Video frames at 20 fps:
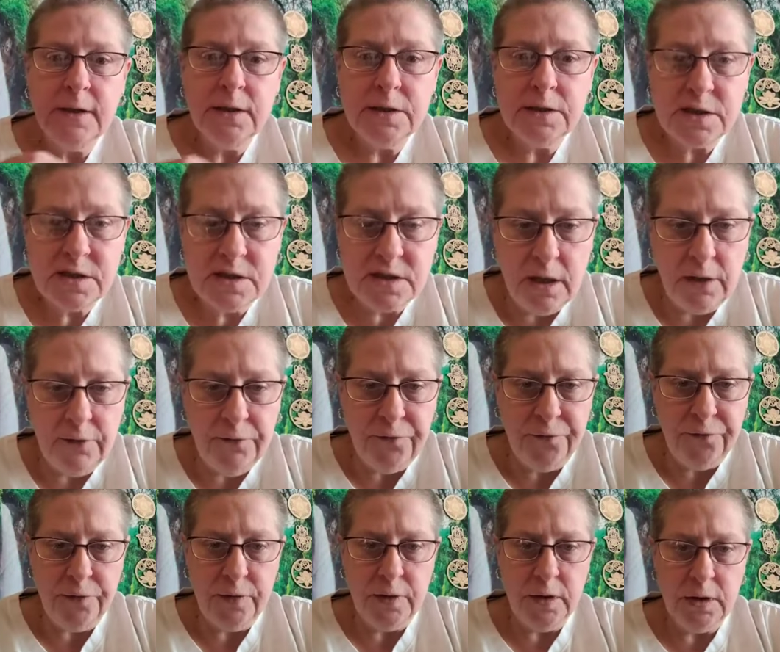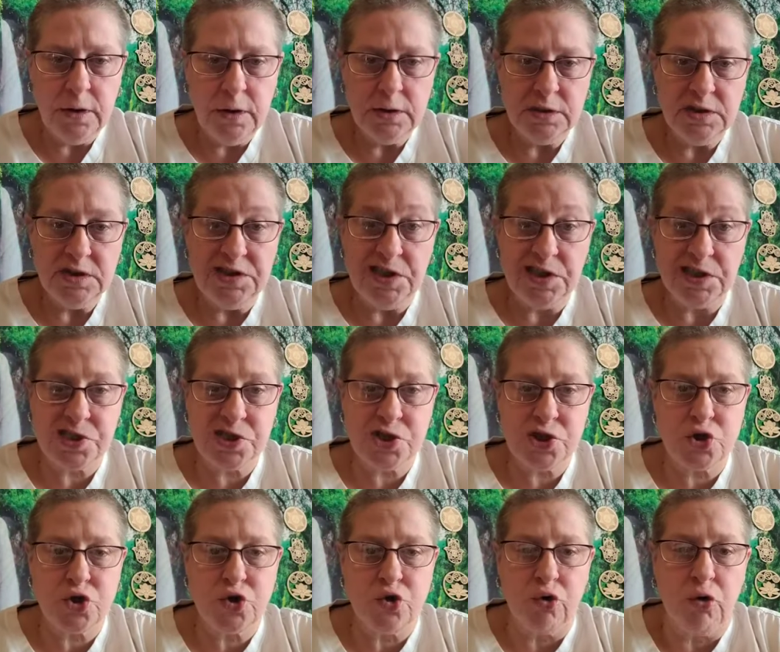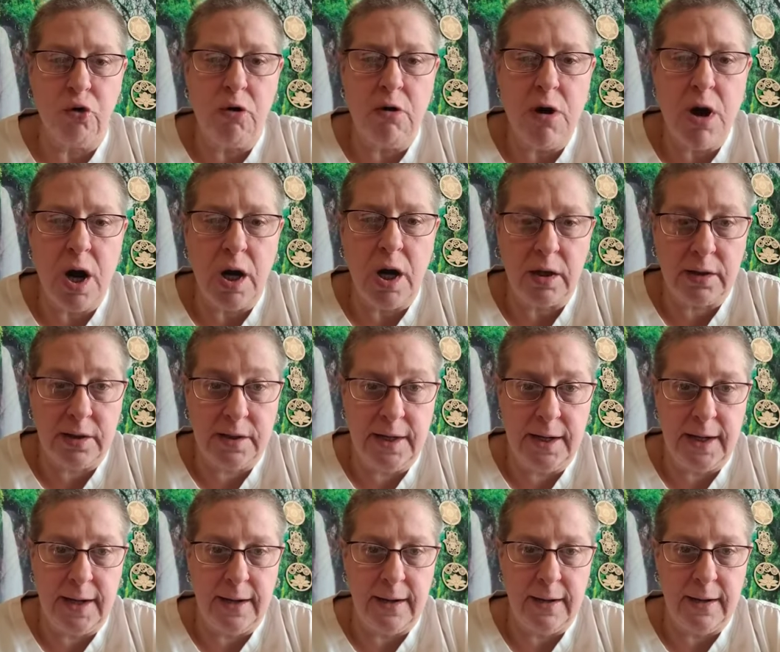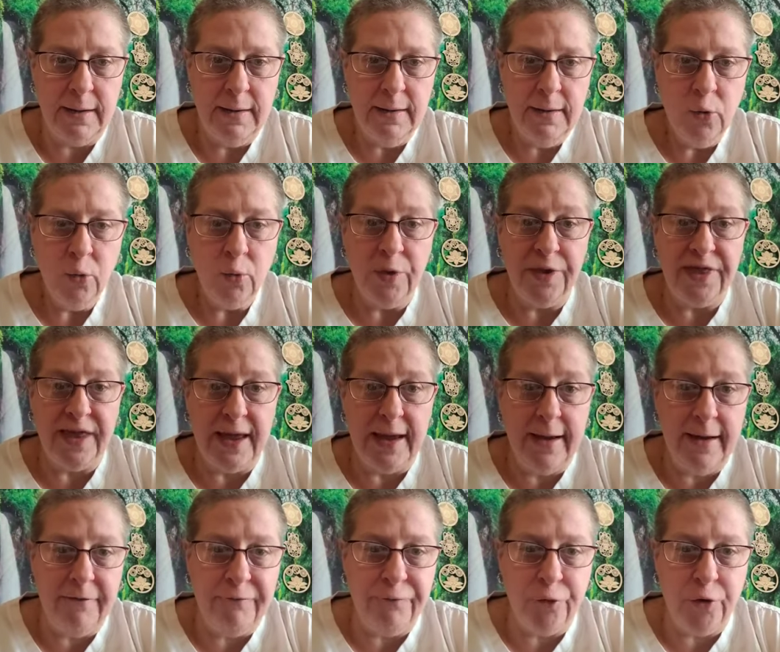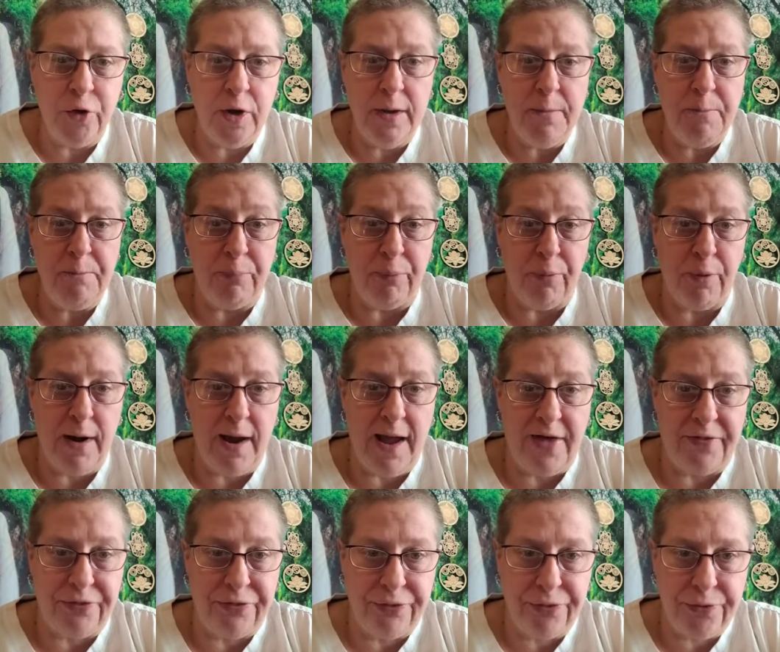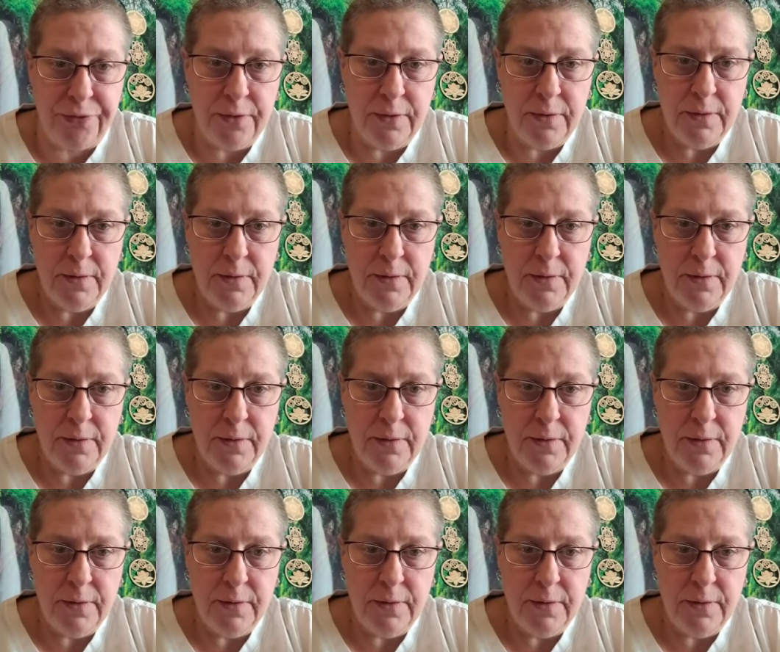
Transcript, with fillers: self-destructing with every breath